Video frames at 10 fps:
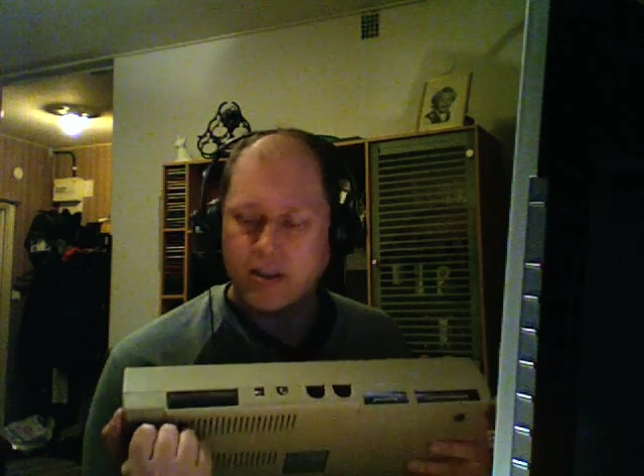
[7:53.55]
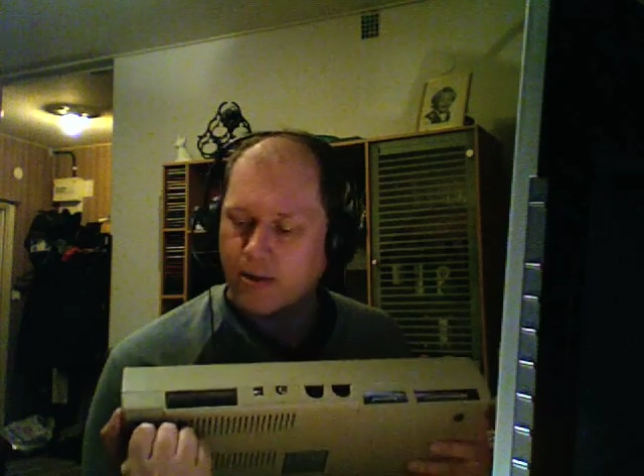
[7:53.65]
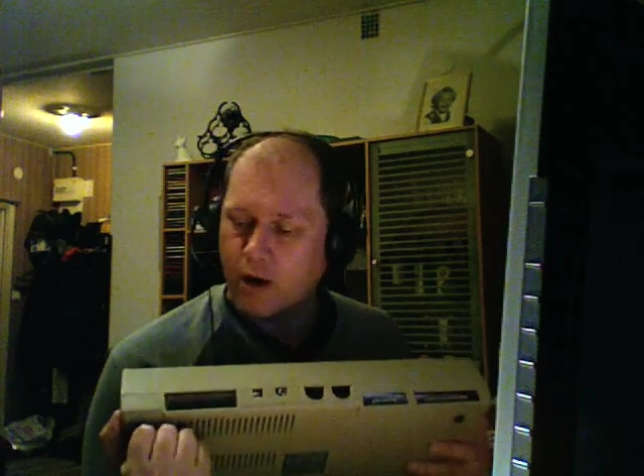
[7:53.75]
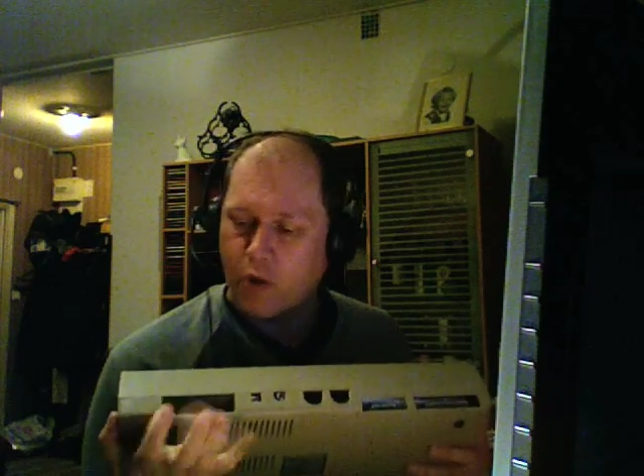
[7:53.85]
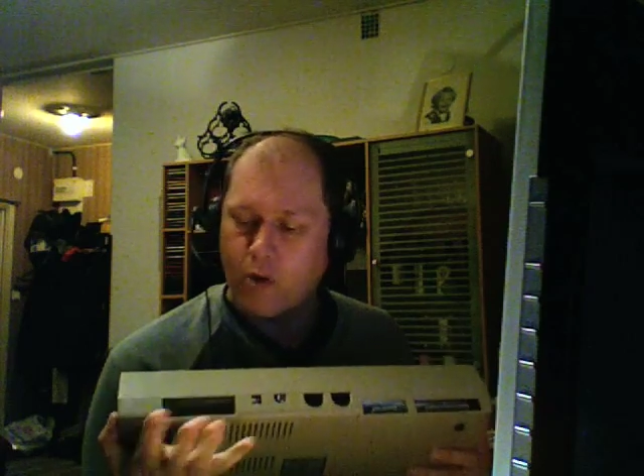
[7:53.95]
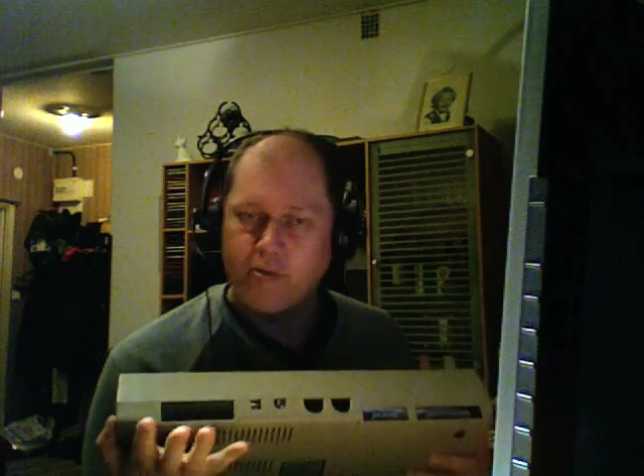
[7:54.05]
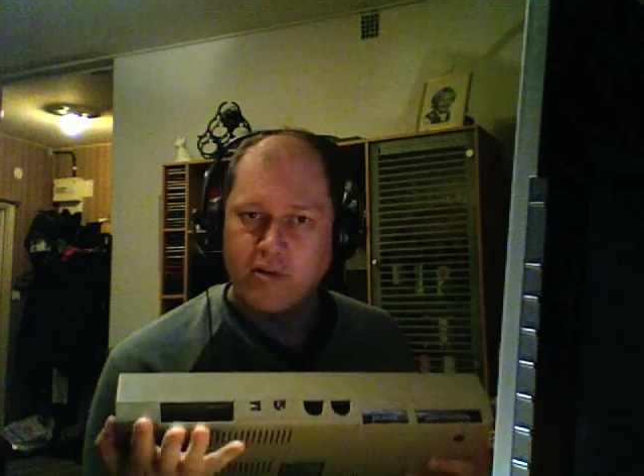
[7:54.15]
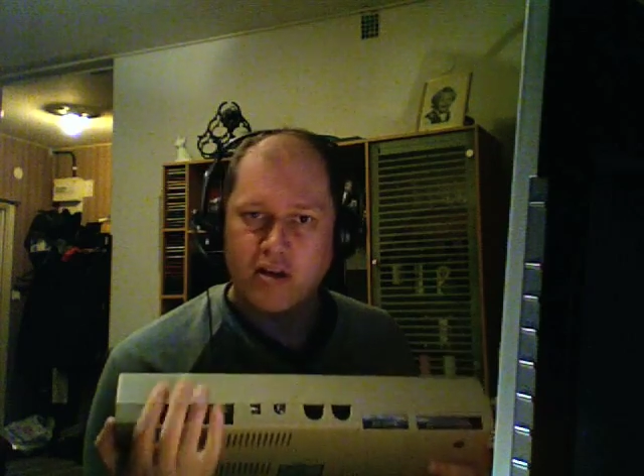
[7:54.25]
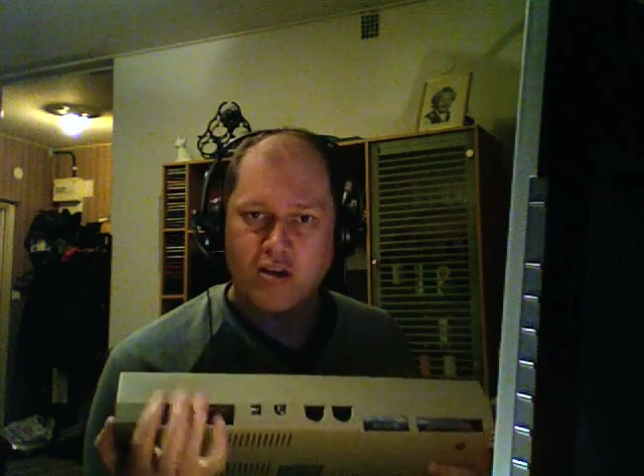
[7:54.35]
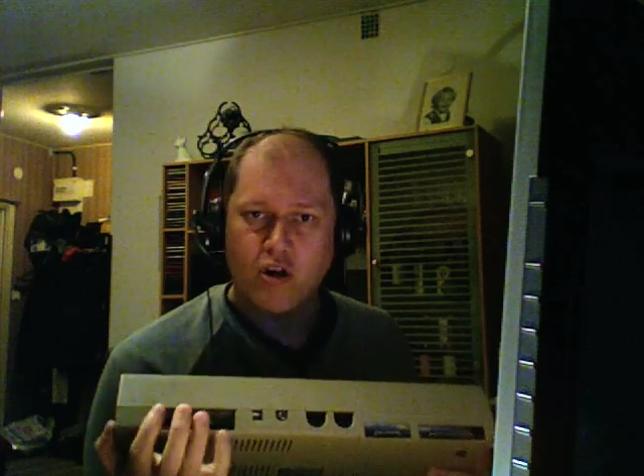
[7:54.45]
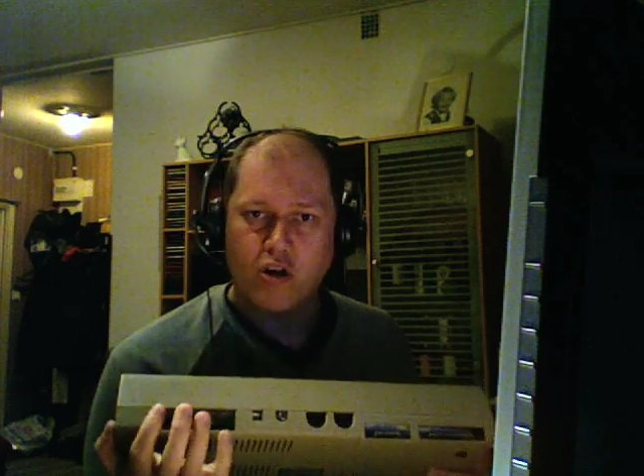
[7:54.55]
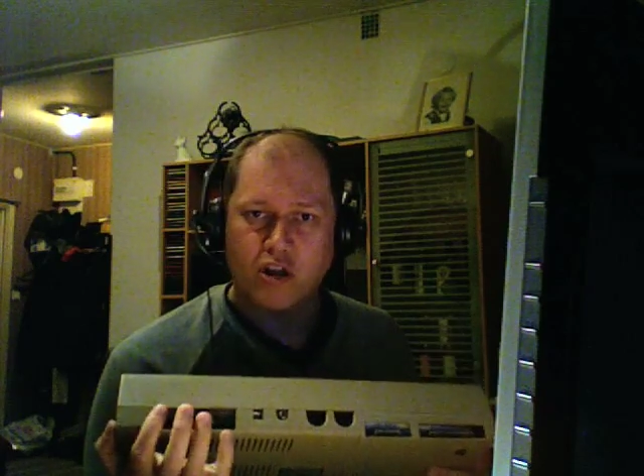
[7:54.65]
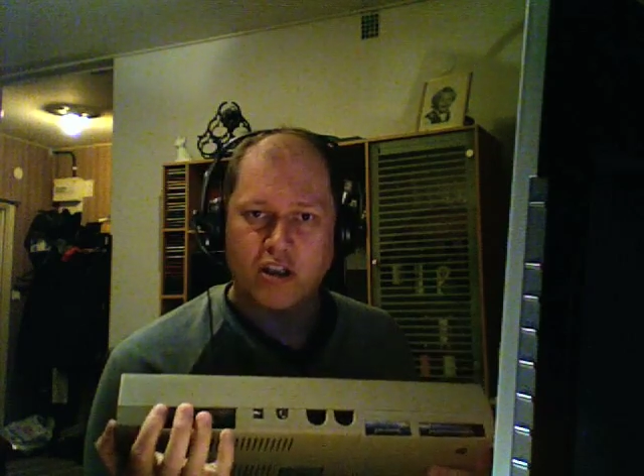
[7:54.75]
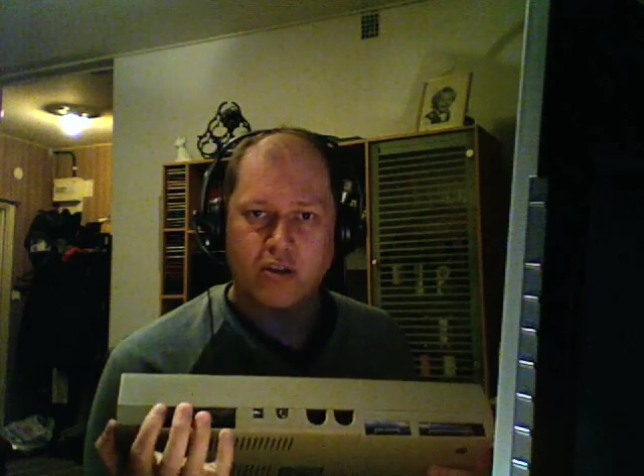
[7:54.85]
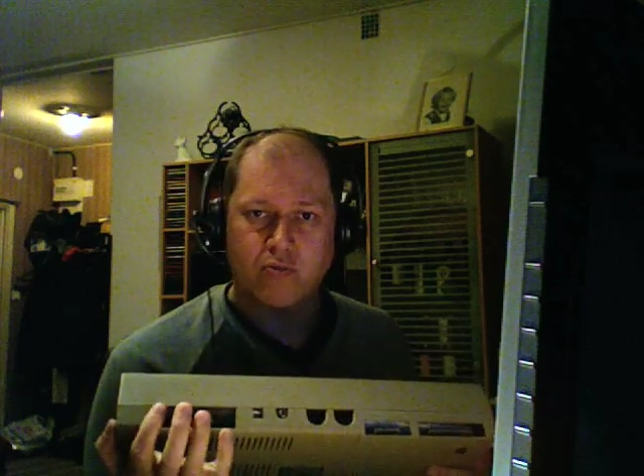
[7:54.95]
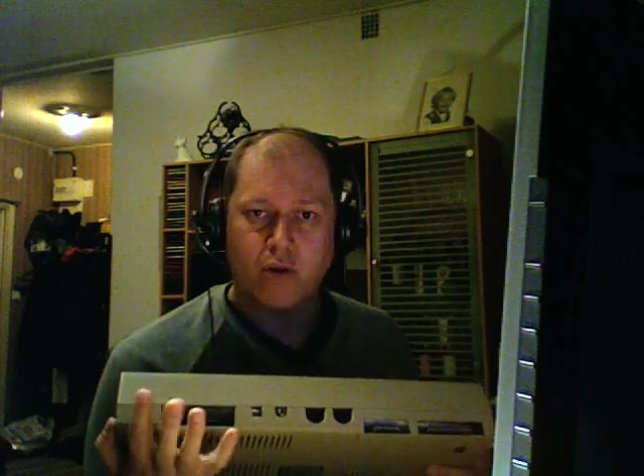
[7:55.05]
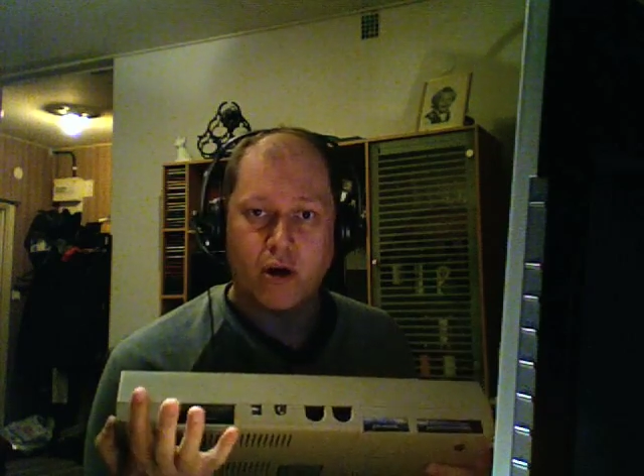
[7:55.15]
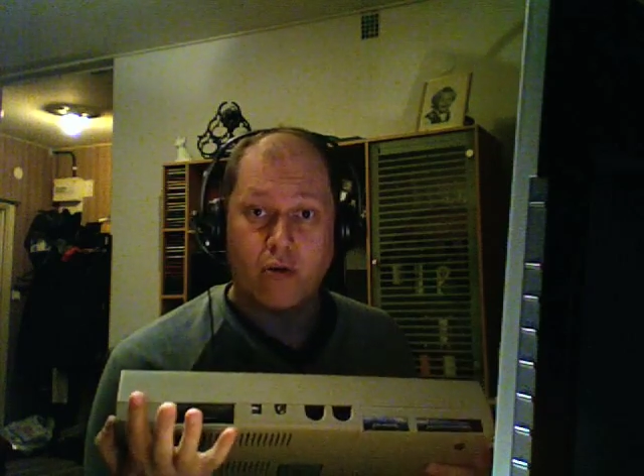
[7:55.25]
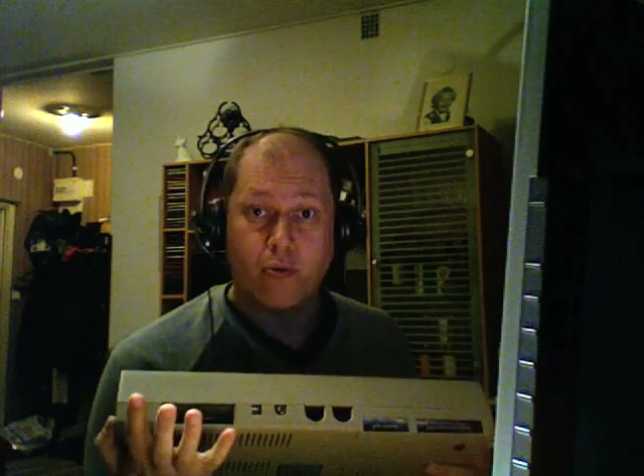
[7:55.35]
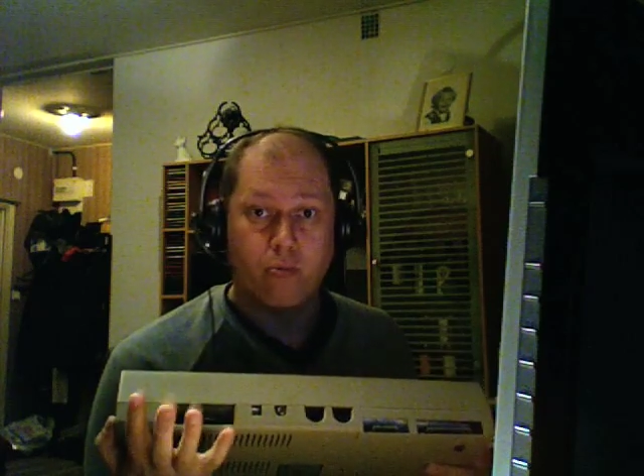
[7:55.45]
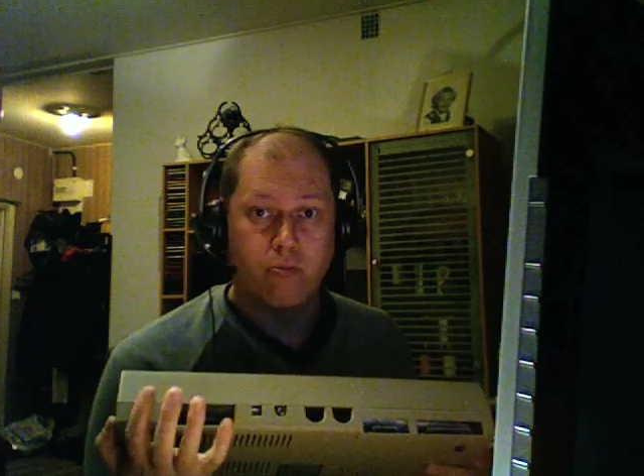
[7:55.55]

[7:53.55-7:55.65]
However, these cartridges were